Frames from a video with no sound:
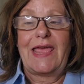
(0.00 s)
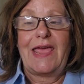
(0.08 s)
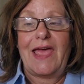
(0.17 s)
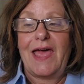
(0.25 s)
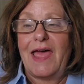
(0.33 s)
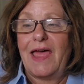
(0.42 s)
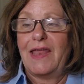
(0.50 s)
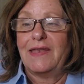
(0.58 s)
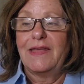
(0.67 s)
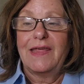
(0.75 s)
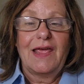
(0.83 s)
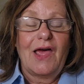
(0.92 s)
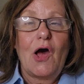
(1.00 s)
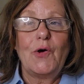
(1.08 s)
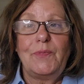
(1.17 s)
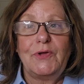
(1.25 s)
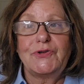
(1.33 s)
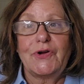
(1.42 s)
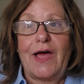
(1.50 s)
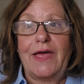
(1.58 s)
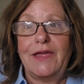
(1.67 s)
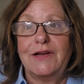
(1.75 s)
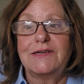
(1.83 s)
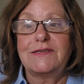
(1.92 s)
and hope you try
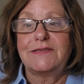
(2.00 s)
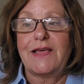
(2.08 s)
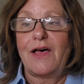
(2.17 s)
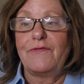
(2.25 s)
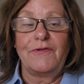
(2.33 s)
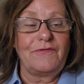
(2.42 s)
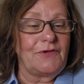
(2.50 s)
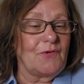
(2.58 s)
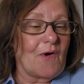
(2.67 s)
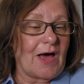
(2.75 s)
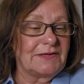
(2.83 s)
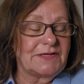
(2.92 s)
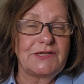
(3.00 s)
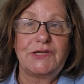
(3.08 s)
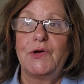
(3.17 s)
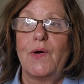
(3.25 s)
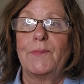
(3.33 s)
it yourself if you want to.